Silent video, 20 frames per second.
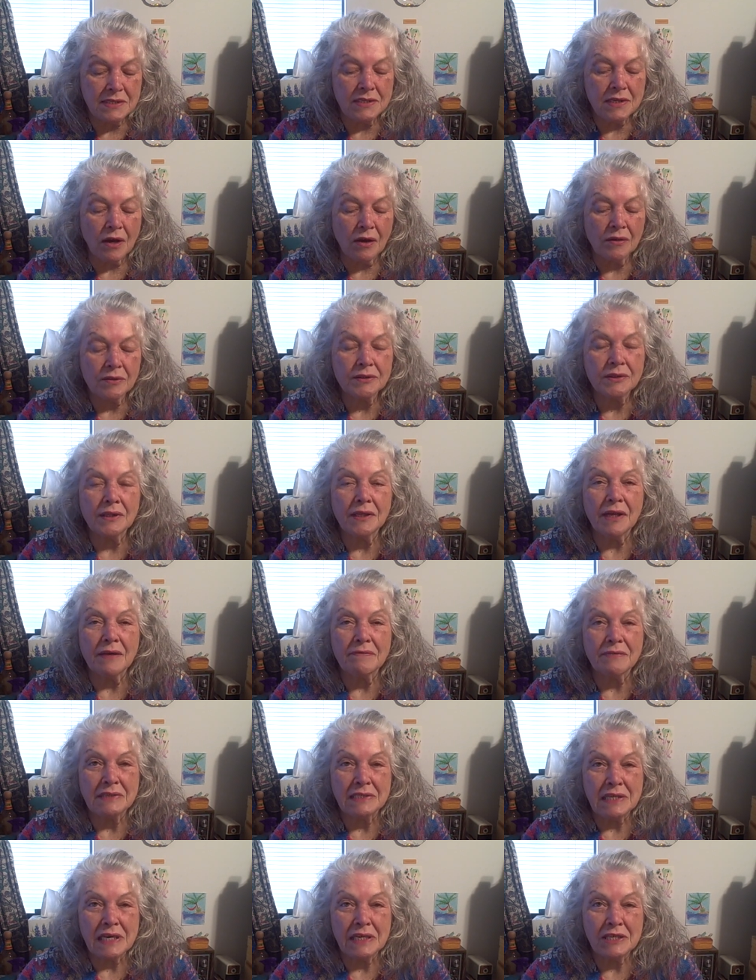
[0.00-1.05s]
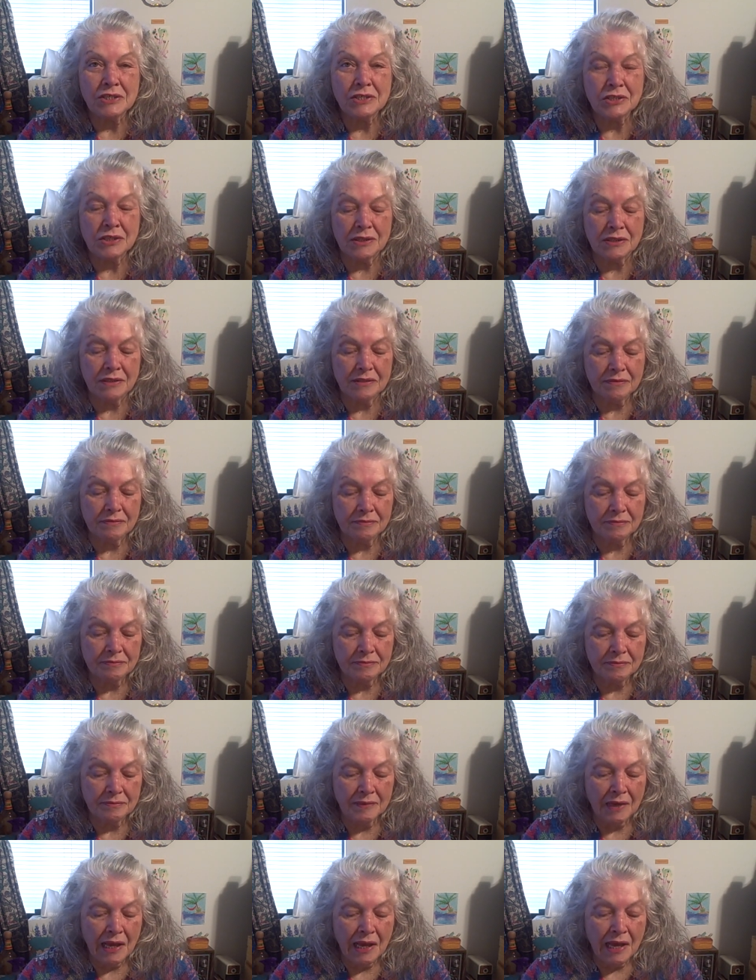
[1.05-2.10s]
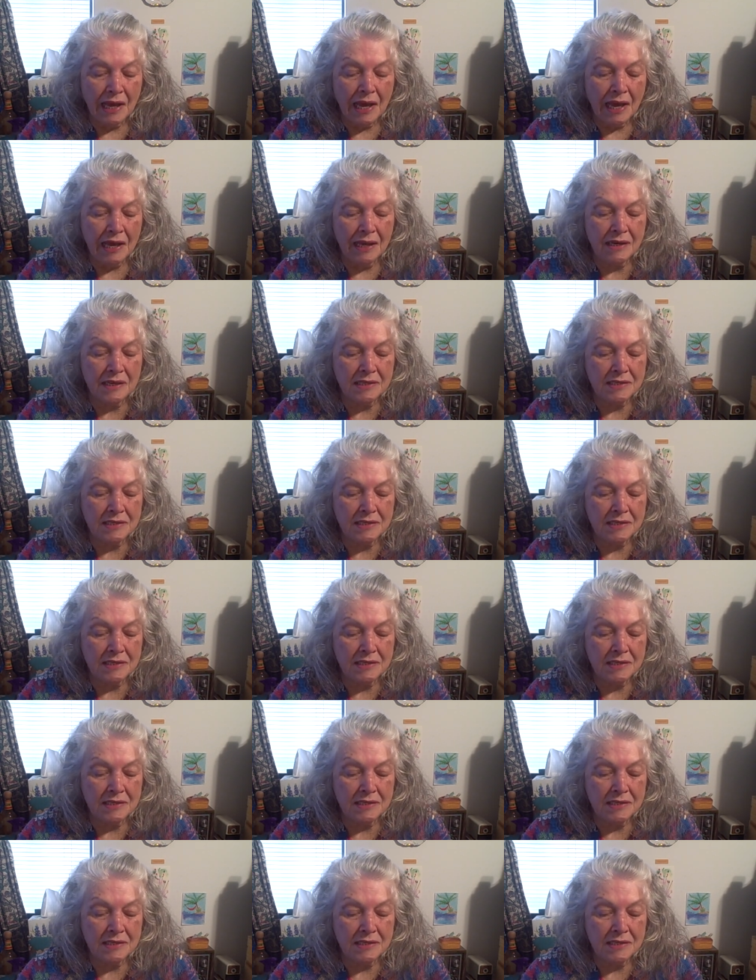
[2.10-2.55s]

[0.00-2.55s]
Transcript: is called levitation and